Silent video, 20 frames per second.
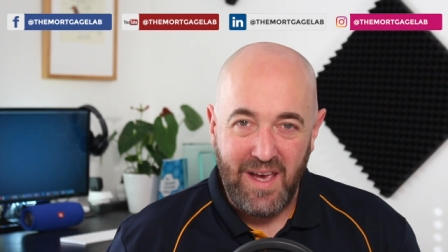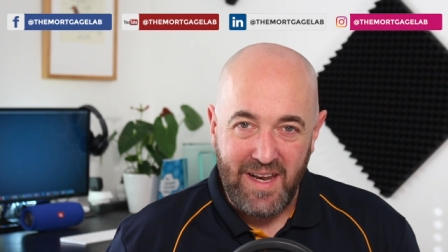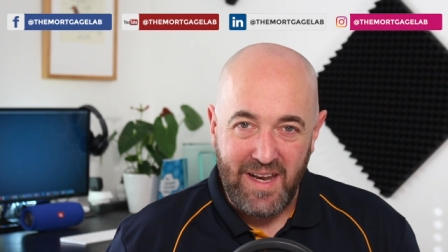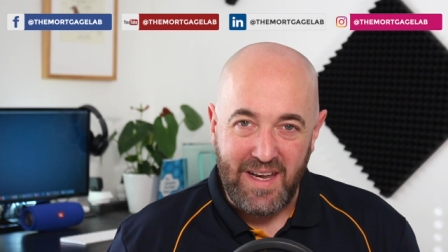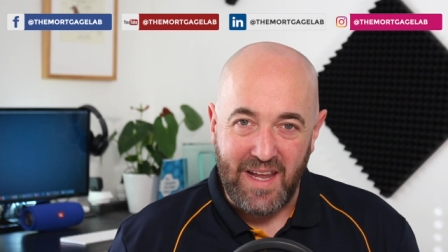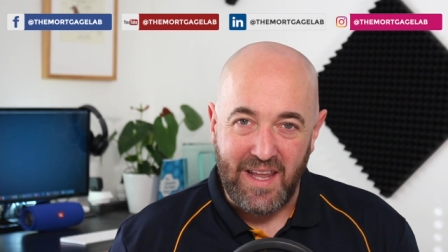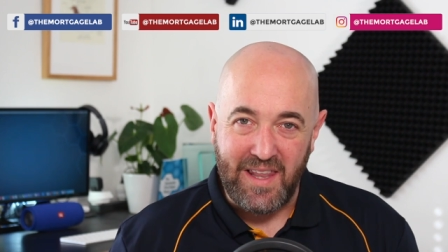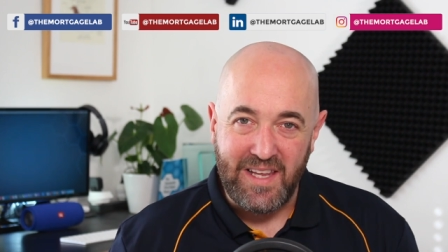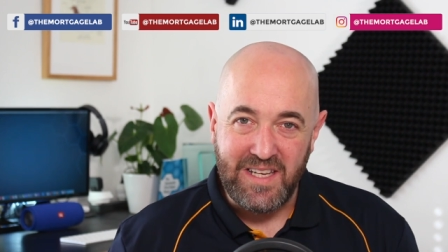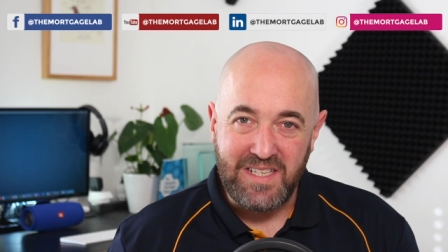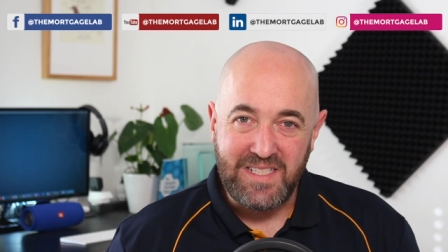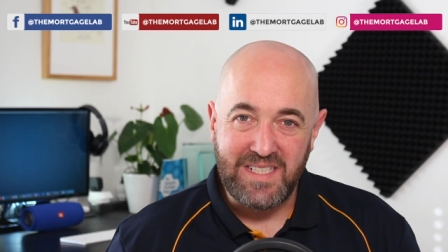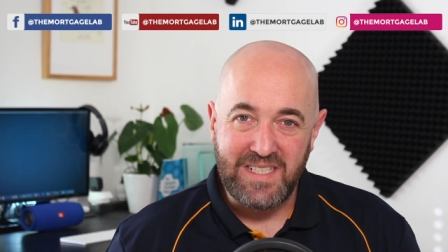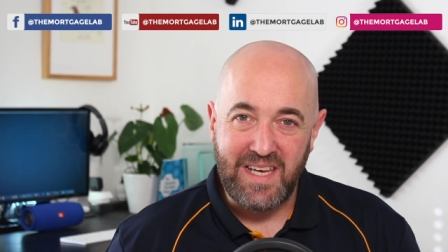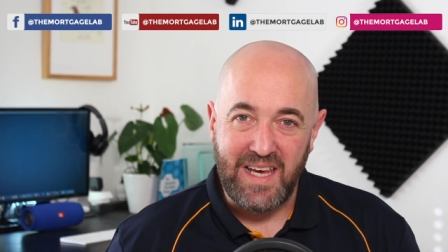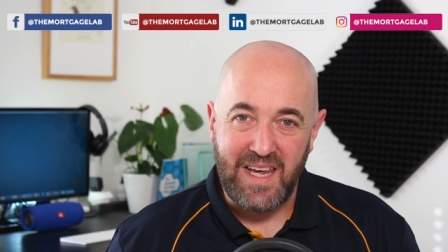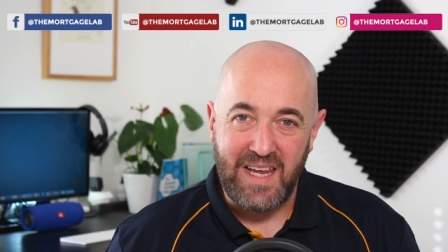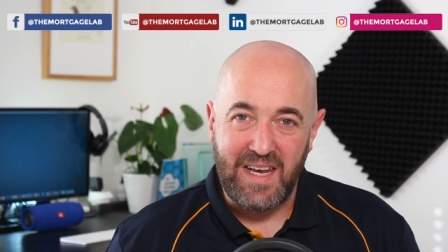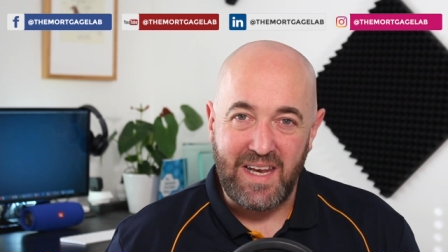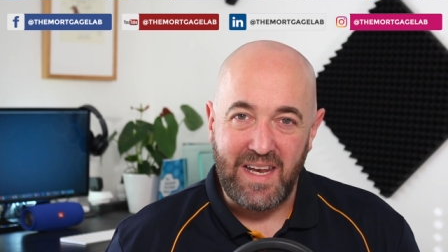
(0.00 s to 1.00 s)
Now this
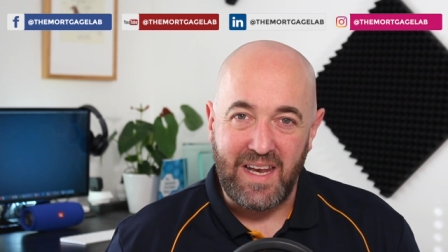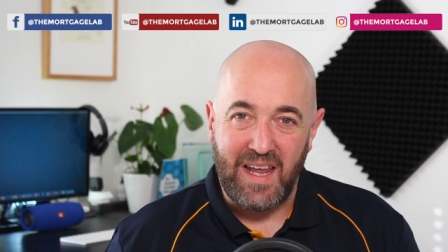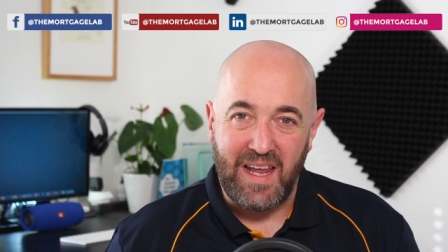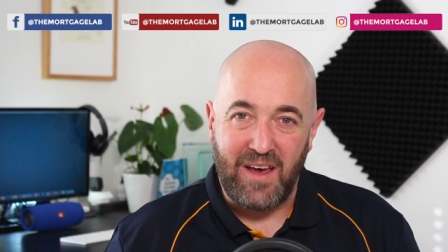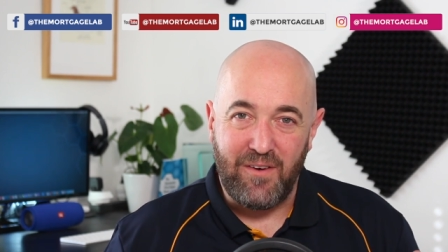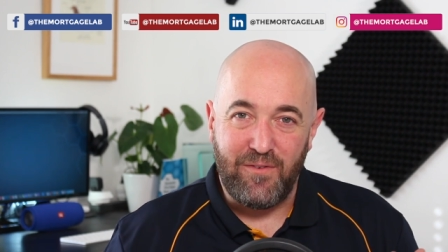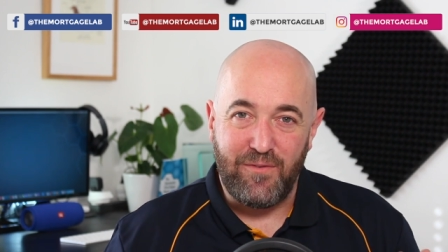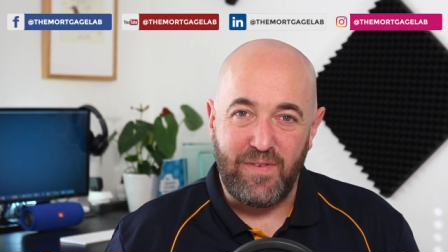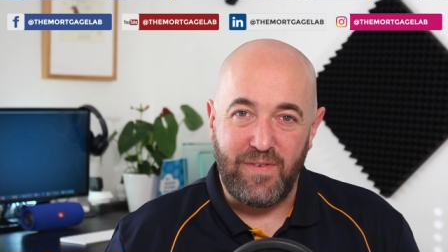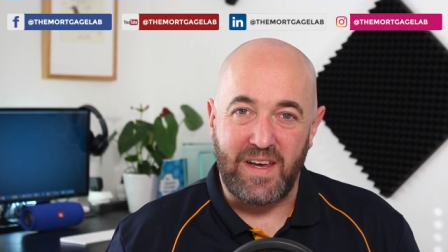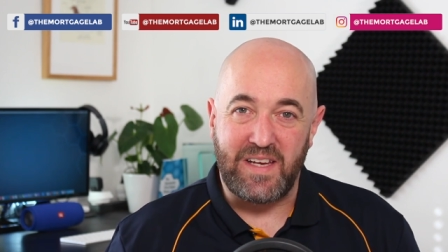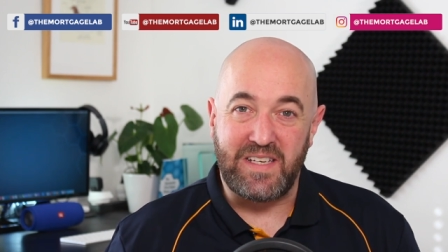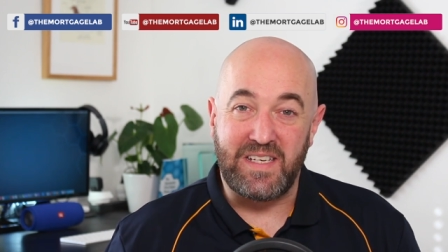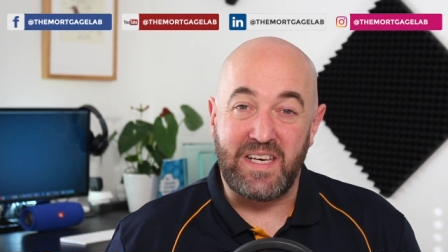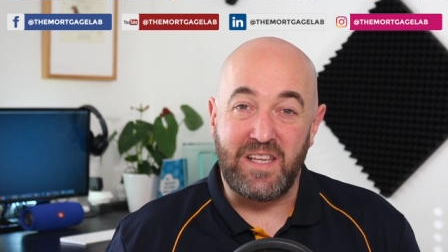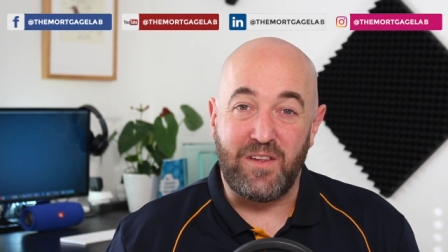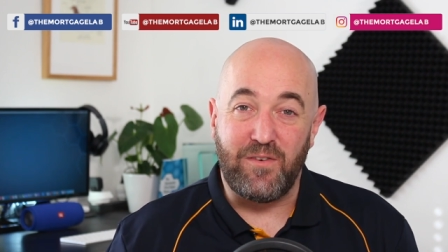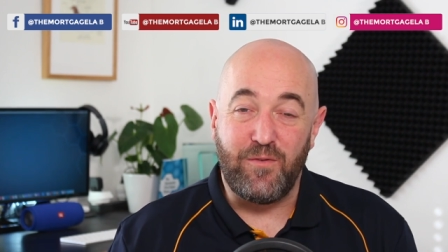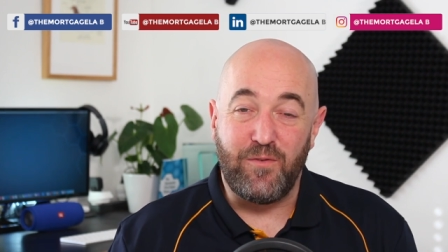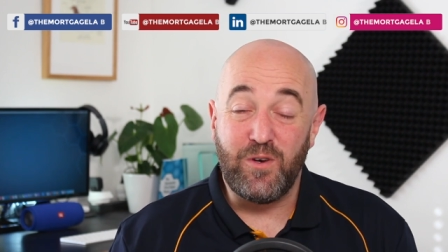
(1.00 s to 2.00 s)
can affect
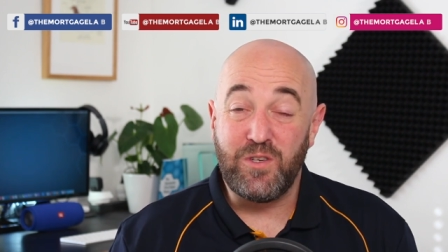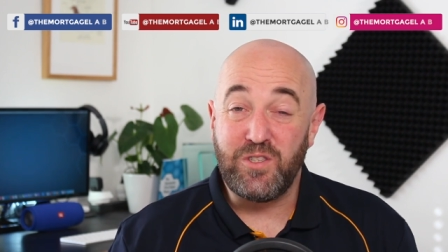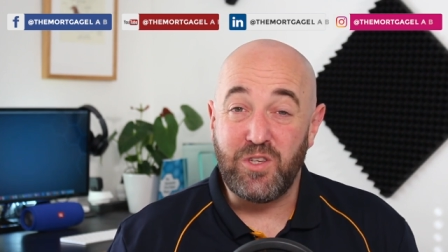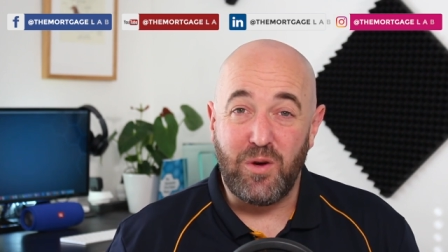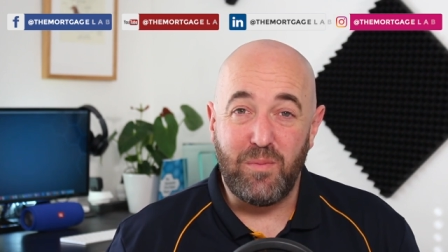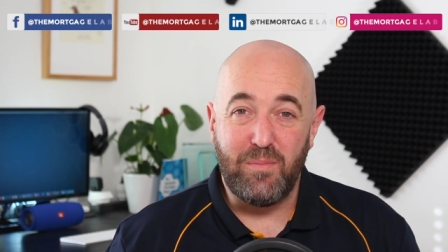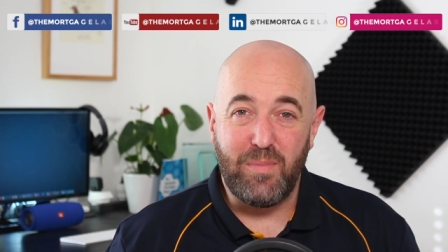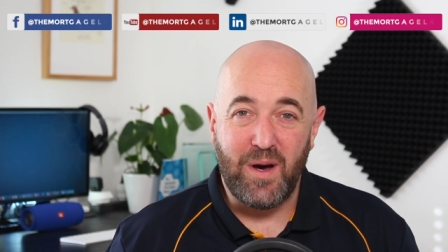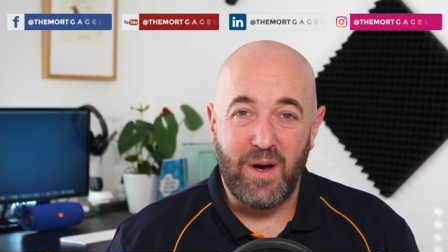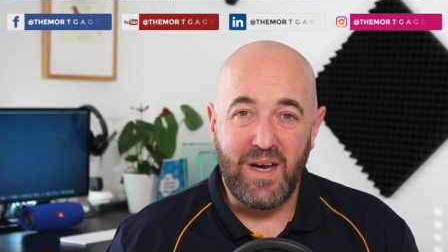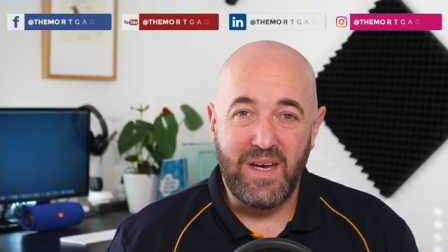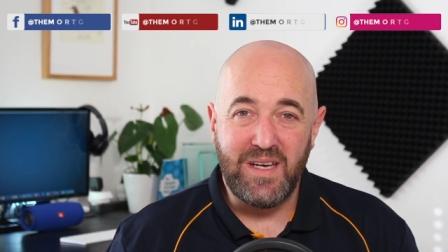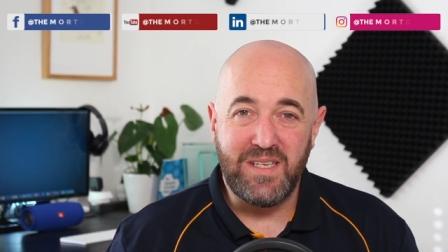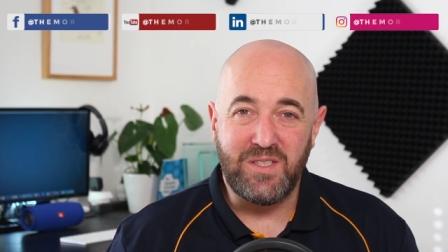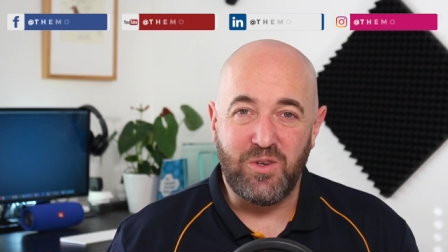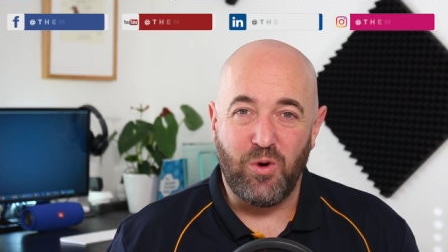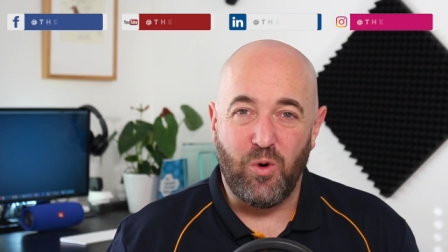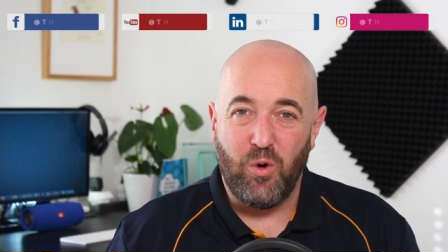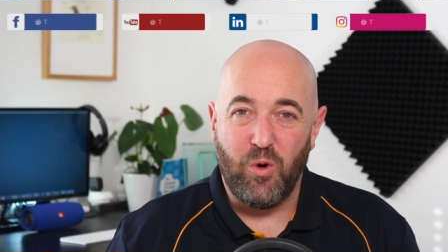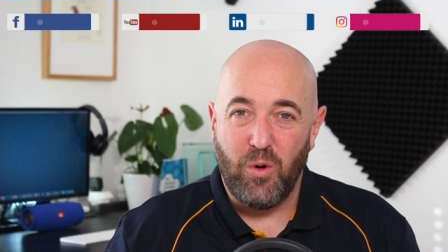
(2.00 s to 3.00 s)
either first home buyers
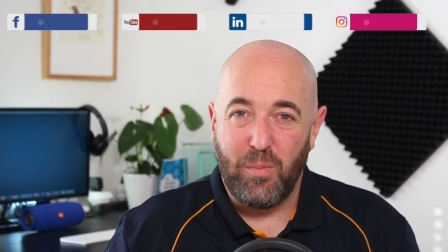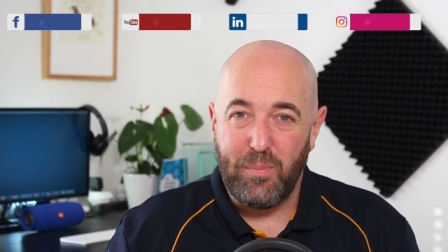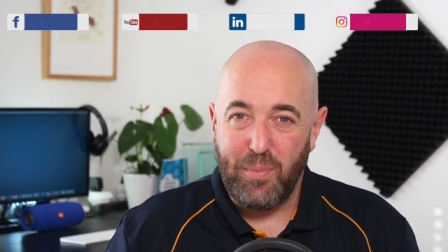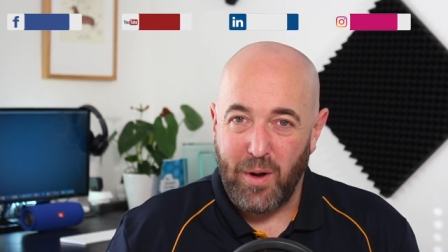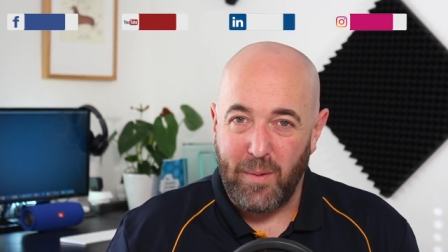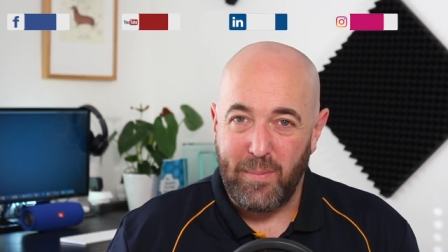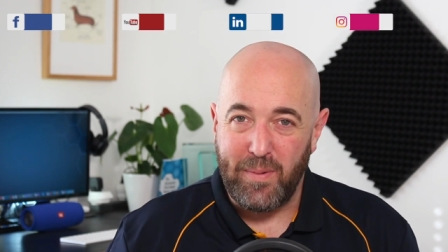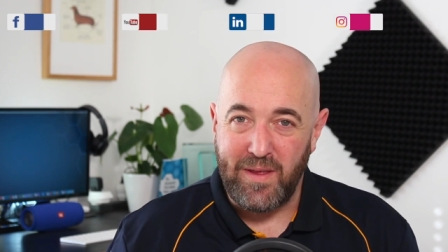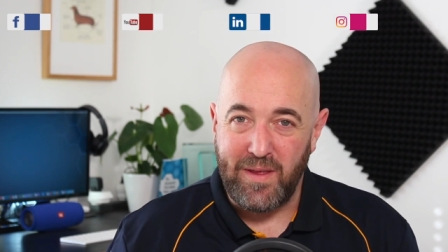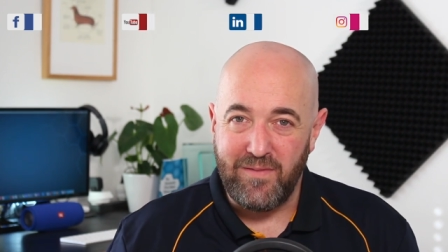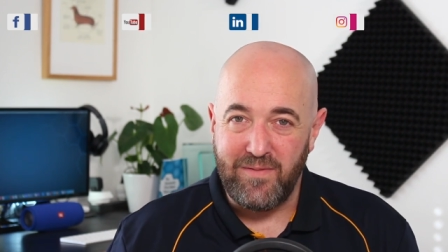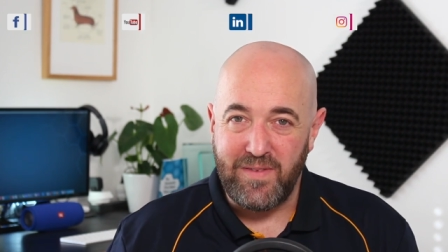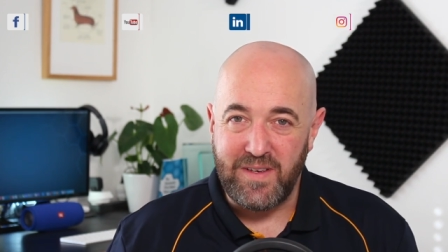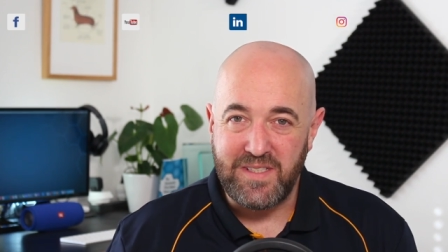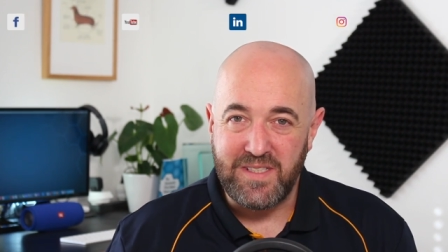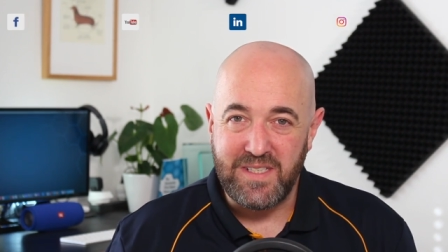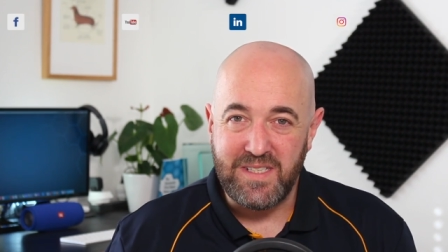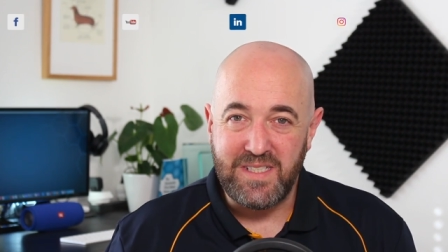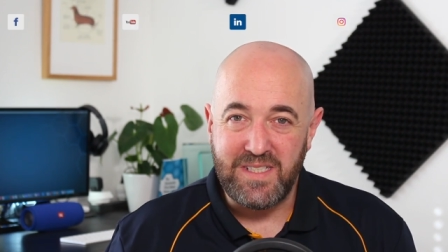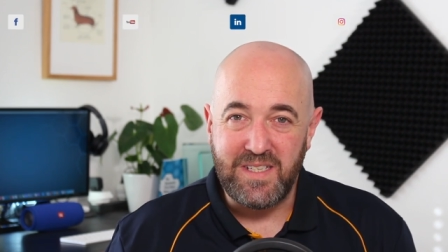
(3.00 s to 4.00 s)
or property
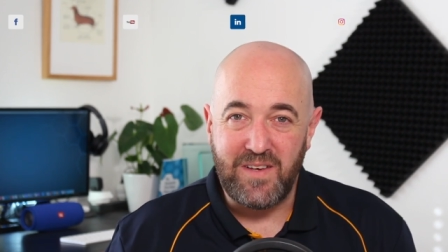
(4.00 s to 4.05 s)
investors.